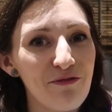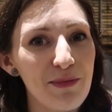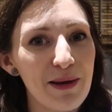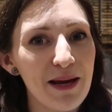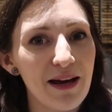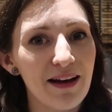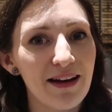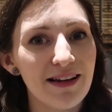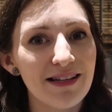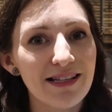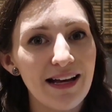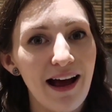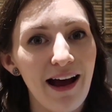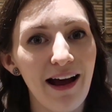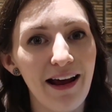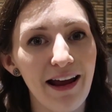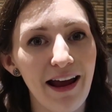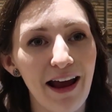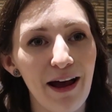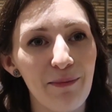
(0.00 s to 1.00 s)
because
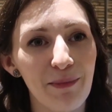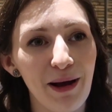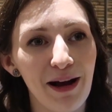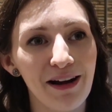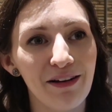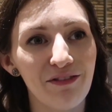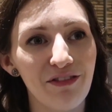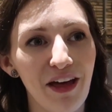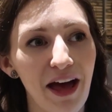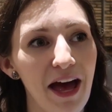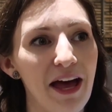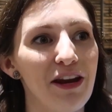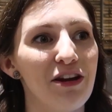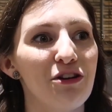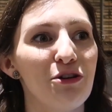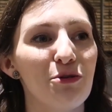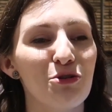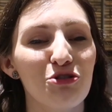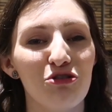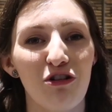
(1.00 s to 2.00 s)
I am kind of that
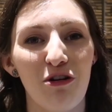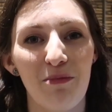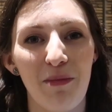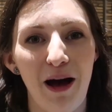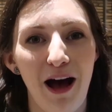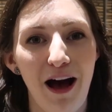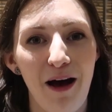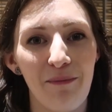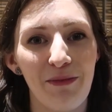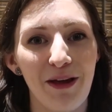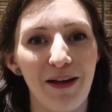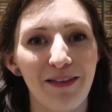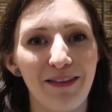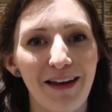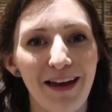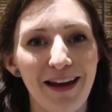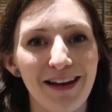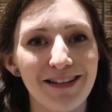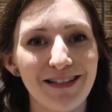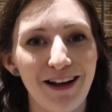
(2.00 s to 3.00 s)
neutral mom that
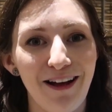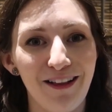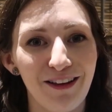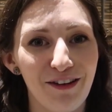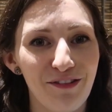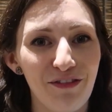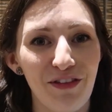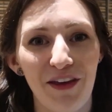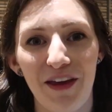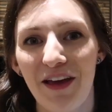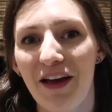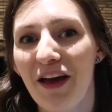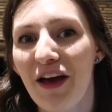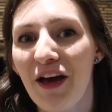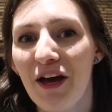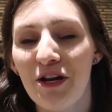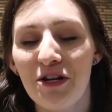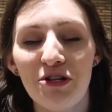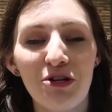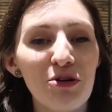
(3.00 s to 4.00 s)
likes all of the
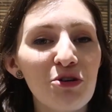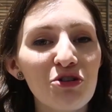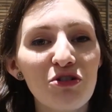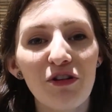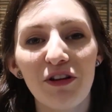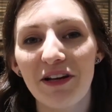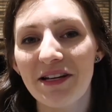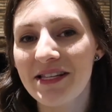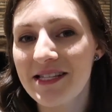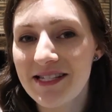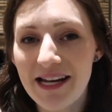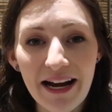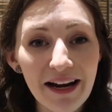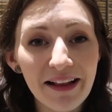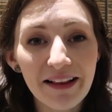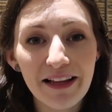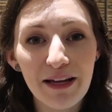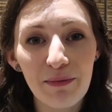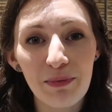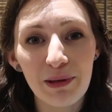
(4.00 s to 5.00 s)
neutral,
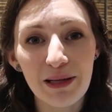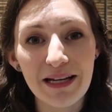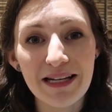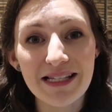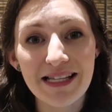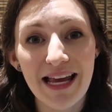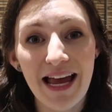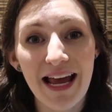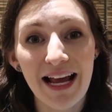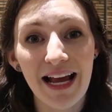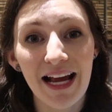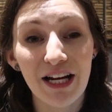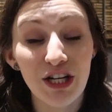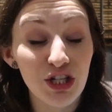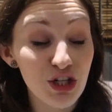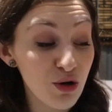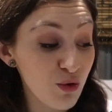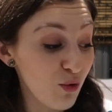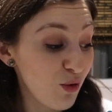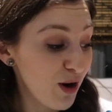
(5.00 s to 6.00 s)
aesthetically pleasing
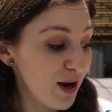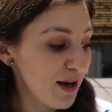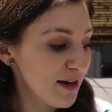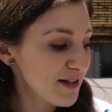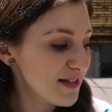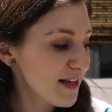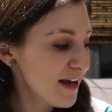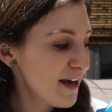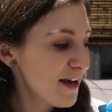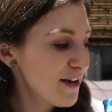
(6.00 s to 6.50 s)
toys.